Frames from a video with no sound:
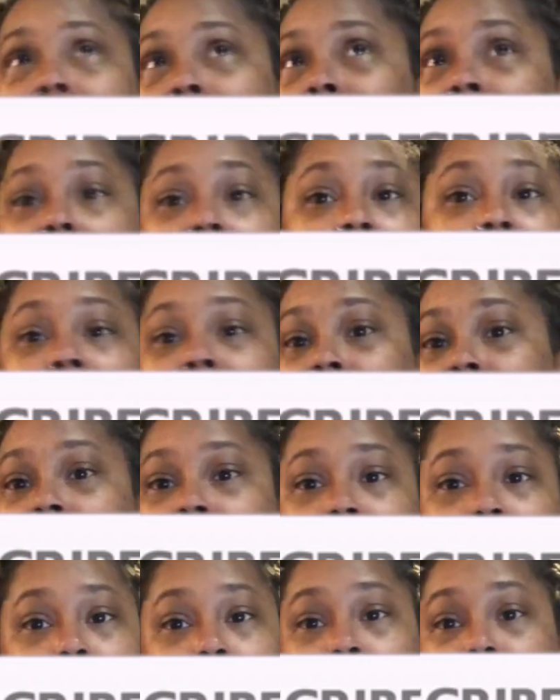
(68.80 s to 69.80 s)
i'm not getting ready
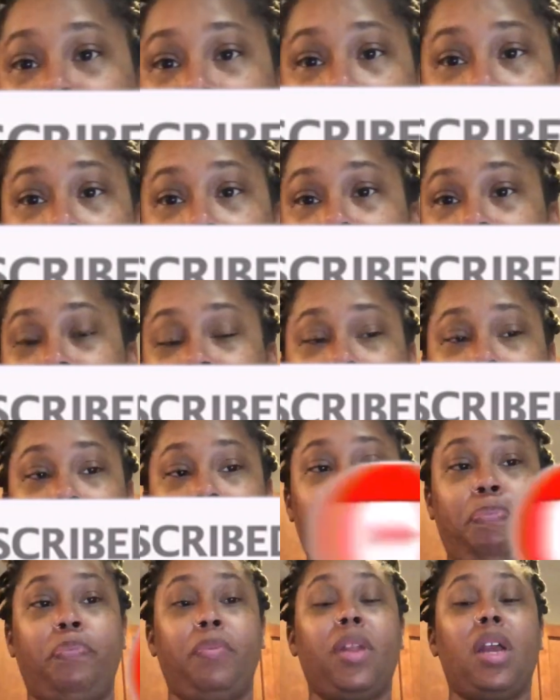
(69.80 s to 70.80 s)
to bore y'all like
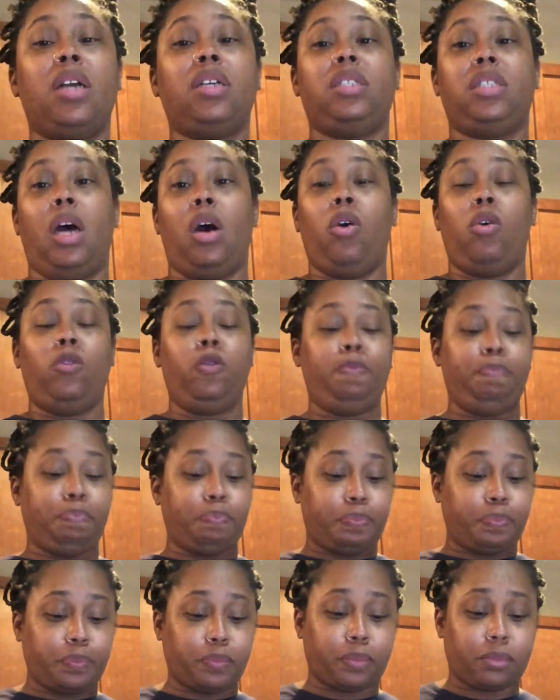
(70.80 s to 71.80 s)
that so
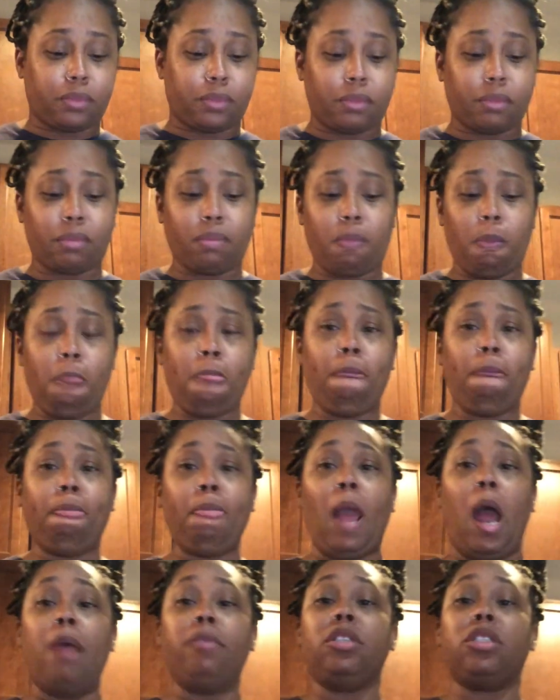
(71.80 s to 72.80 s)

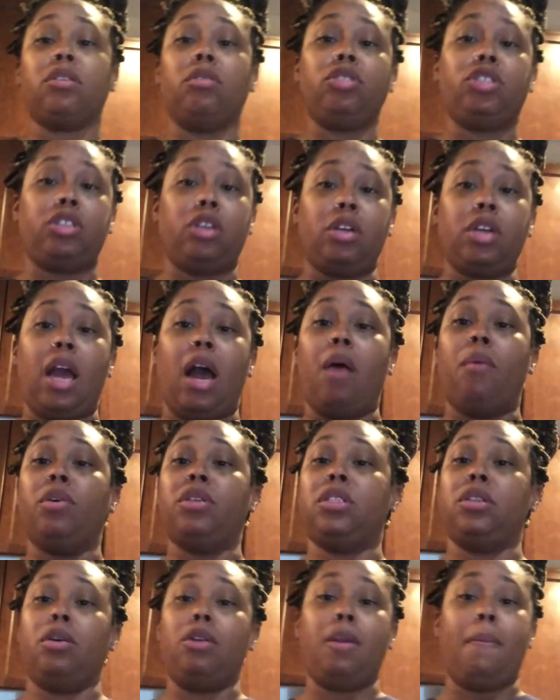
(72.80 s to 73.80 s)
i'm just gonna show y'all
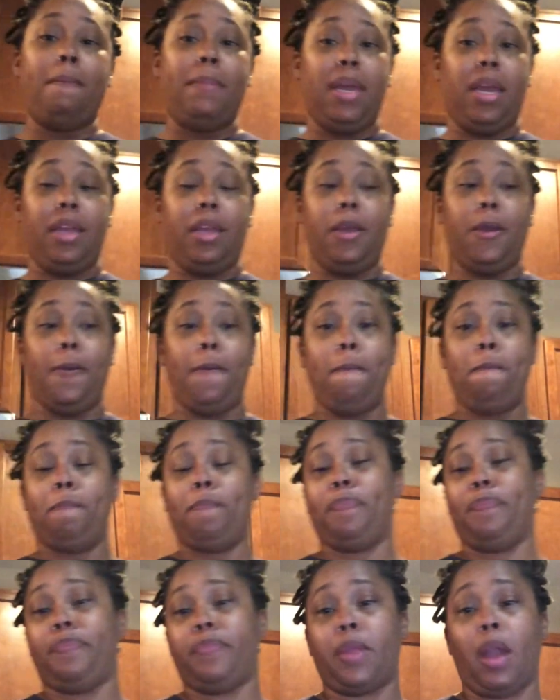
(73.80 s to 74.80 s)
what's on the menu i'm
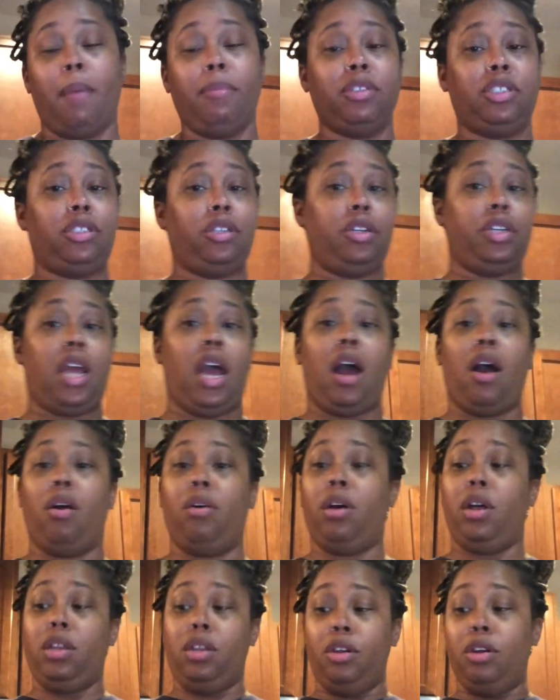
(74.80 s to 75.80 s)
gonna show
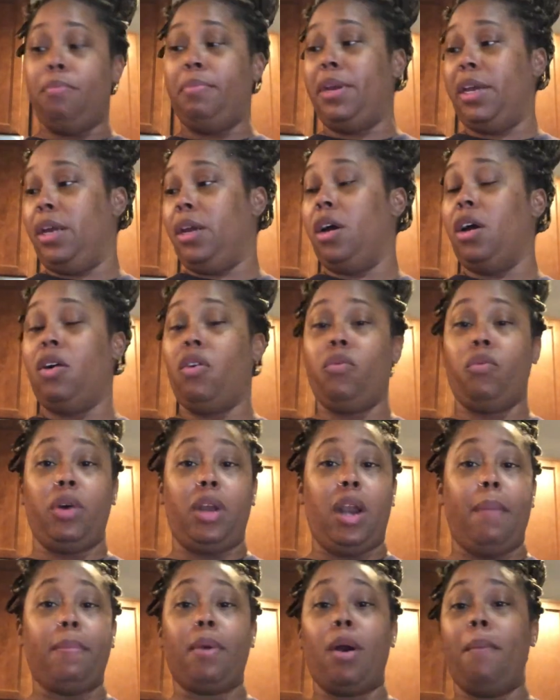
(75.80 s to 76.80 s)
y'all a little bit of what
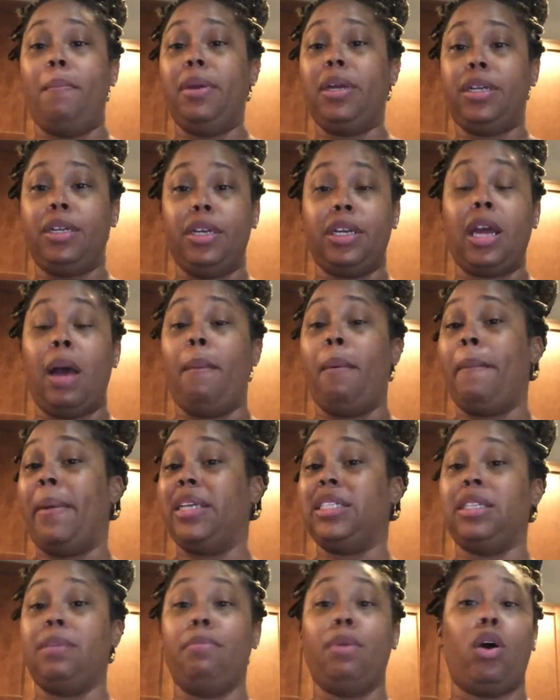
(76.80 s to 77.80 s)
i'm gonna be cooking i'm gonna make
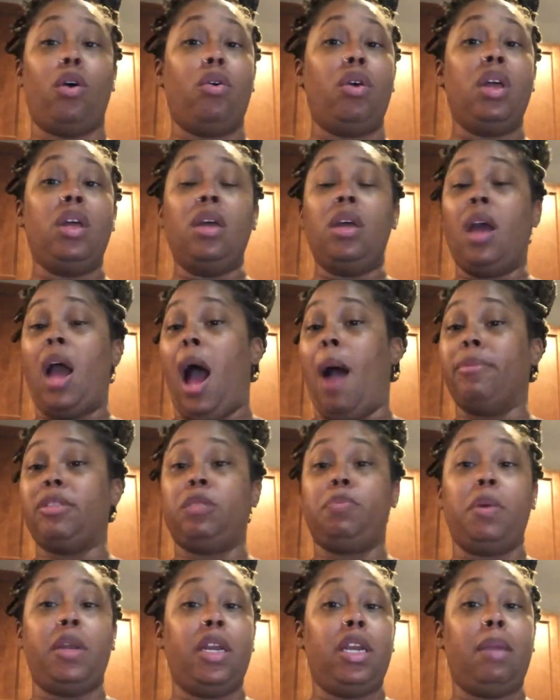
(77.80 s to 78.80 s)
some more i'm
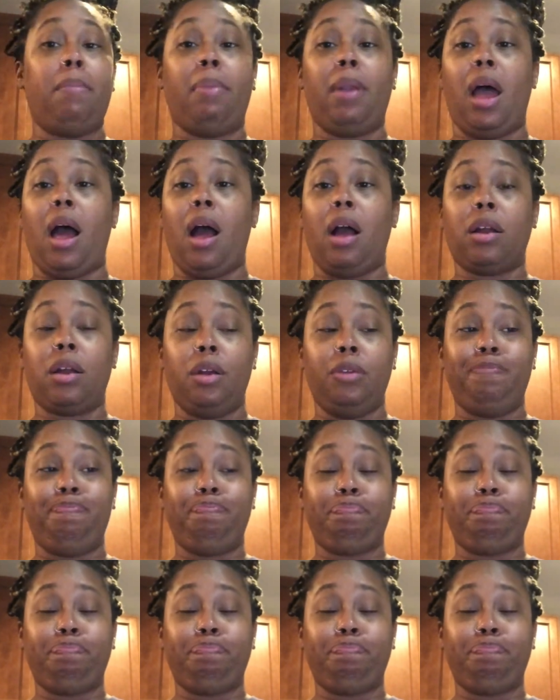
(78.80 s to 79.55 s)
spinning the block